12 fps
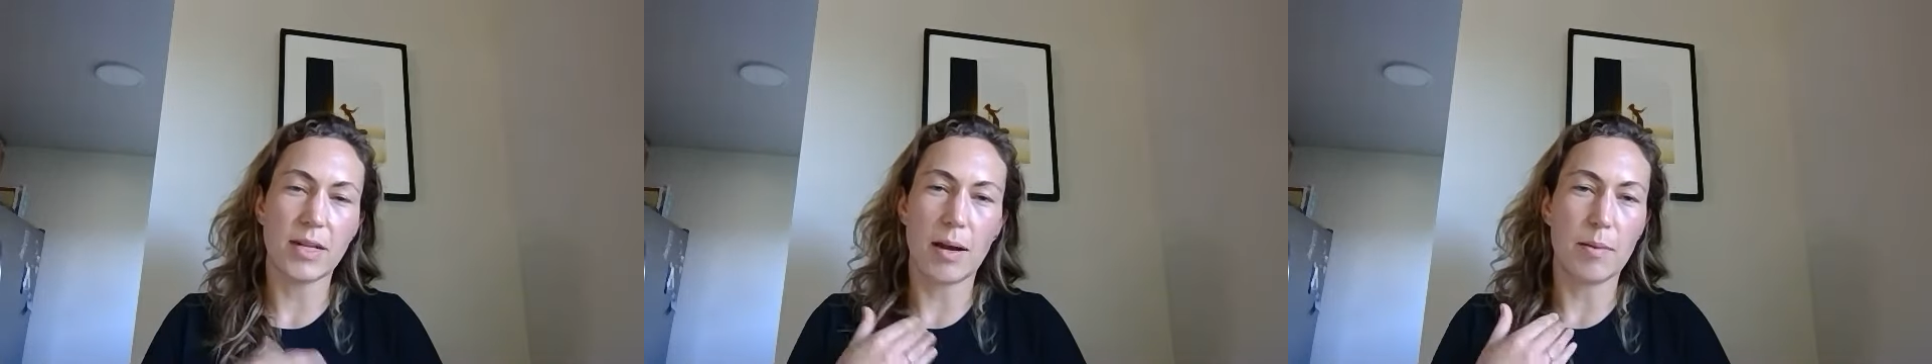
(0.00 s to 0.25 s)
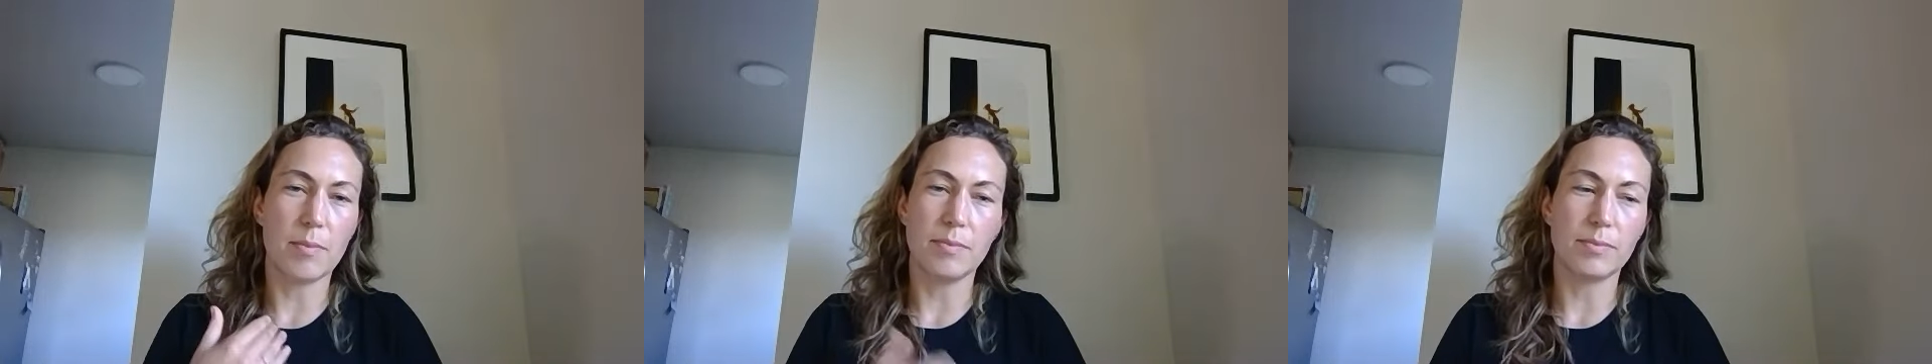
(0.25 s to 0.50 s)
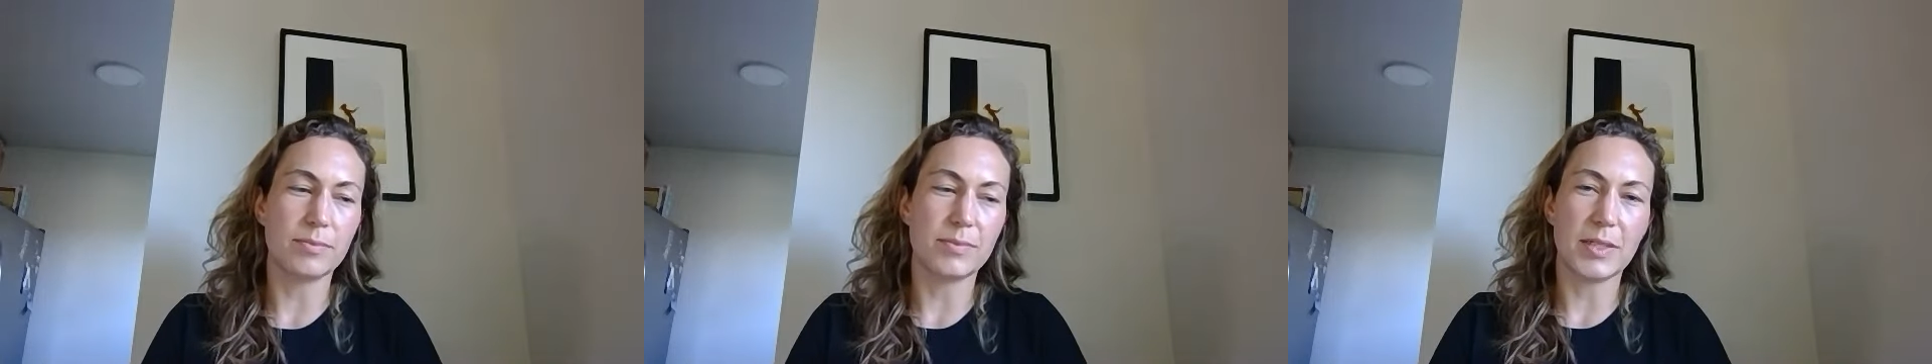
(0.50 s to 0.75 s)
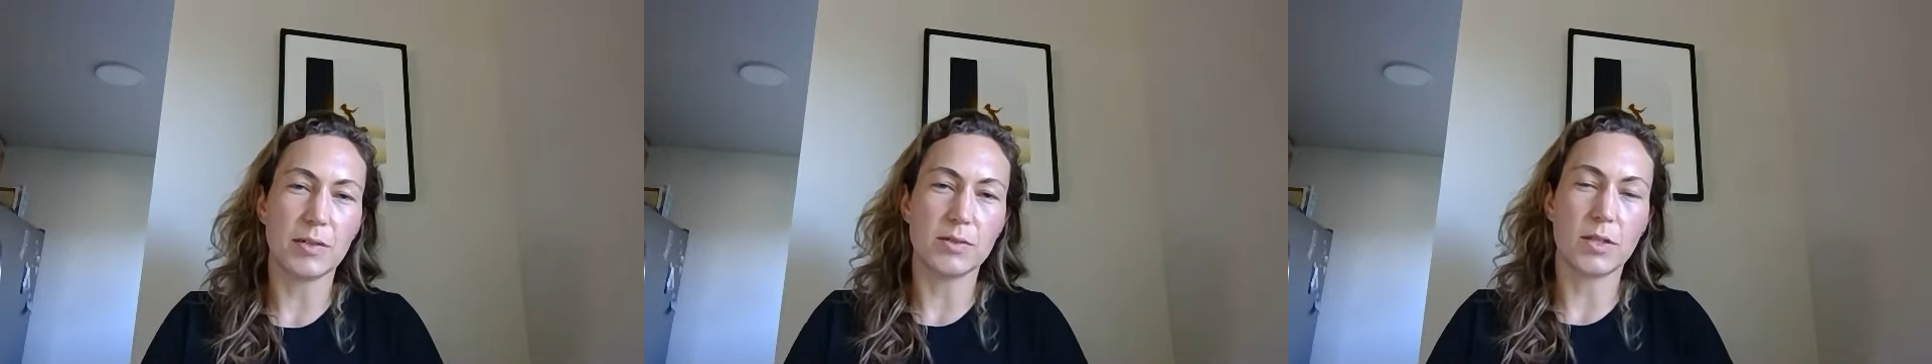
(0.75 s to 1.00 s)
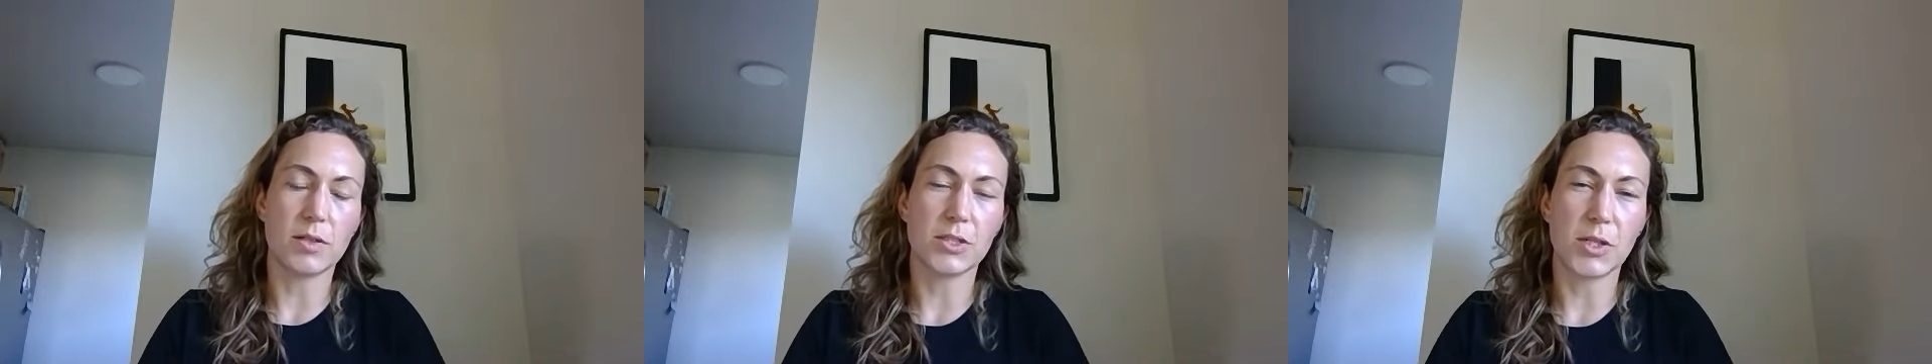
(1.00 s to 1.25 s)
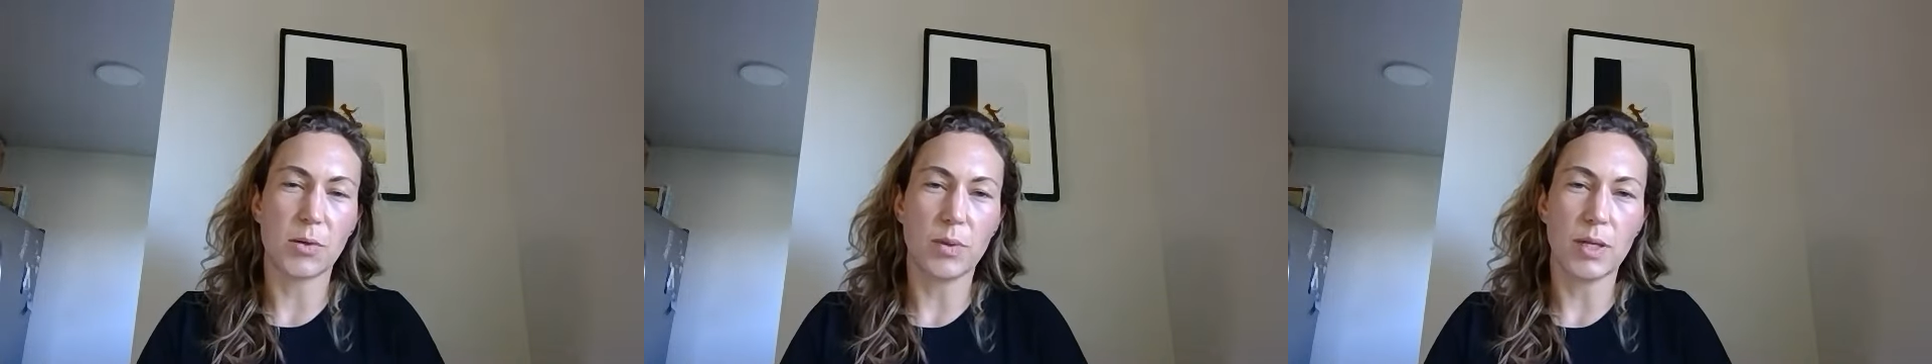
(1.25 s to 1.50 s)
up, don't
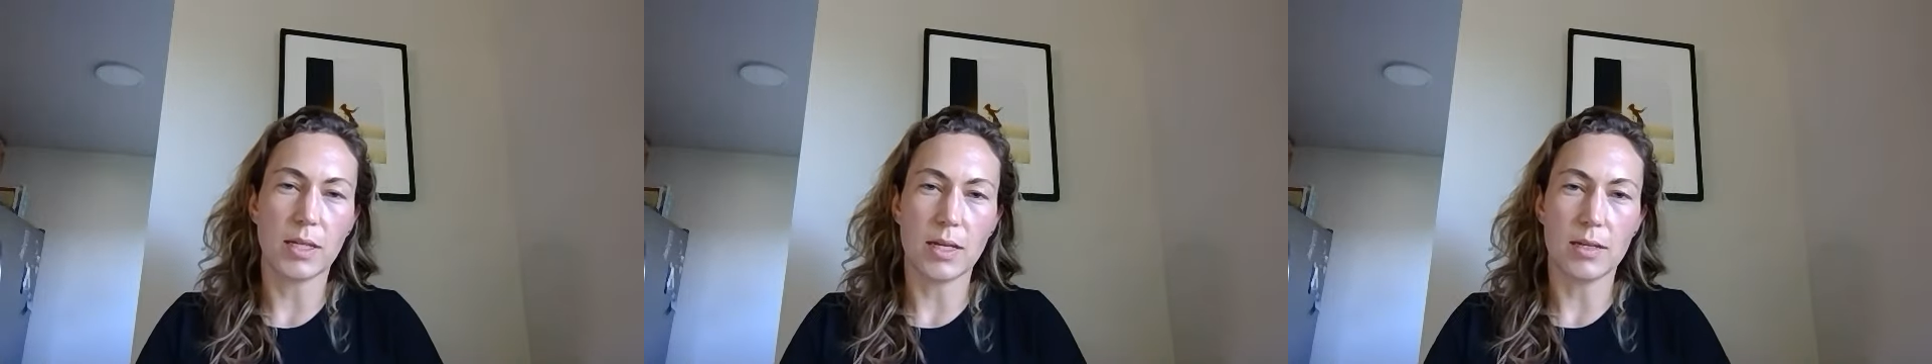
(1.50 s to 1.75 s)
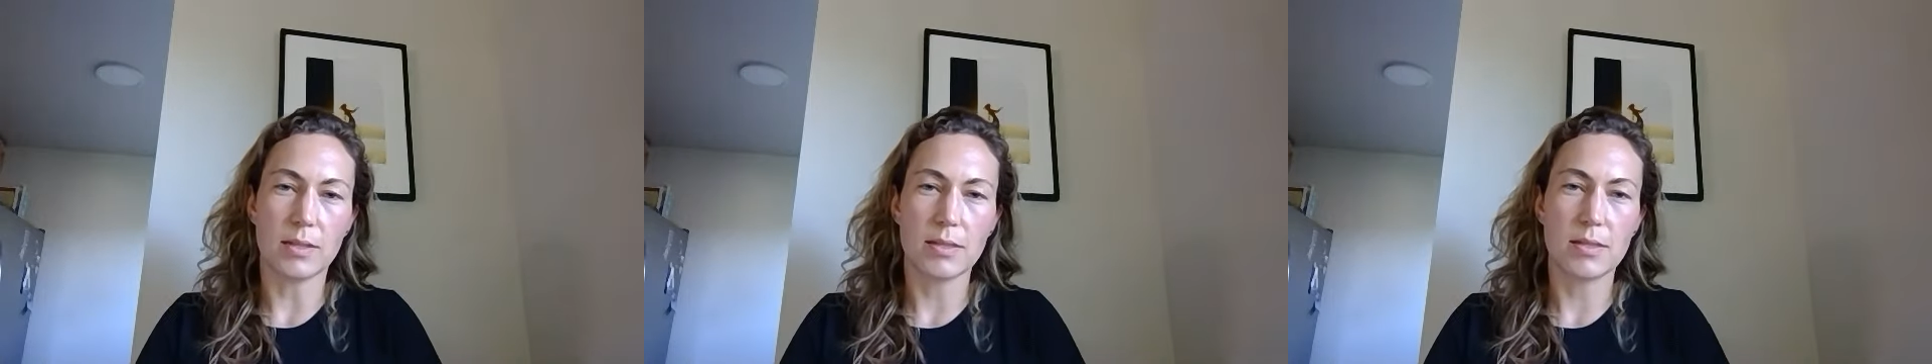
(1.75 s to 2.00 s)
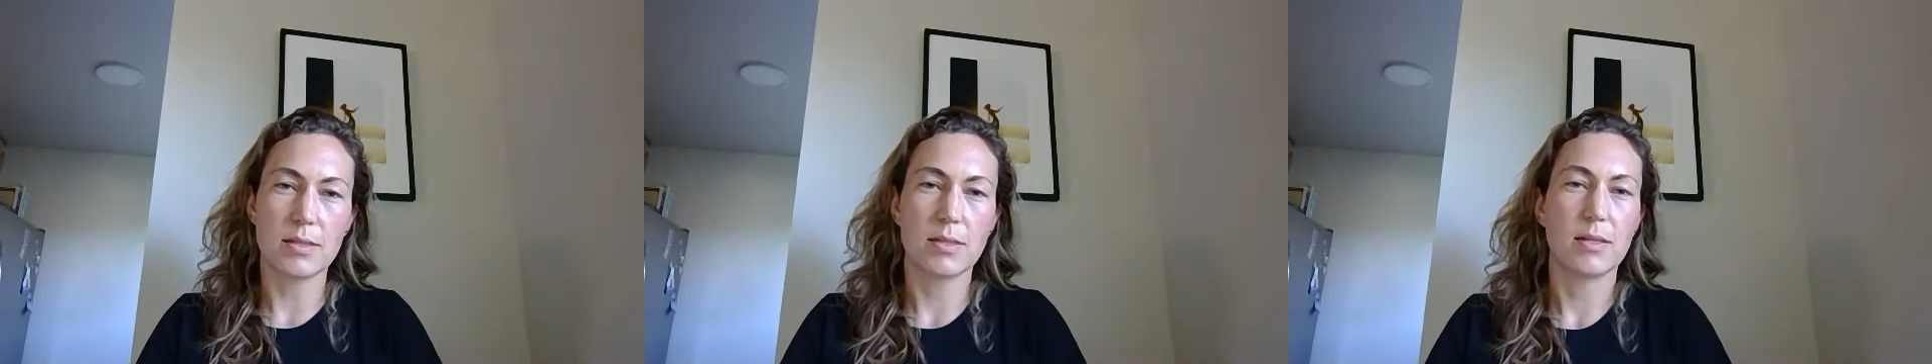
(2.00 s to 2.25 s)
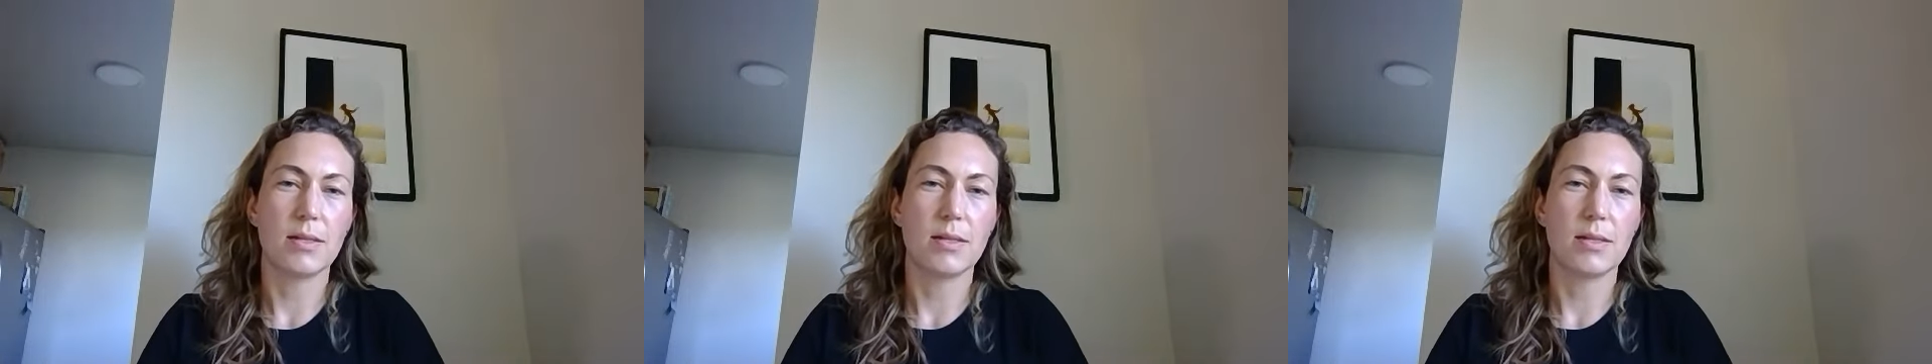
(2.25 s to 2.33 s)
show weakness.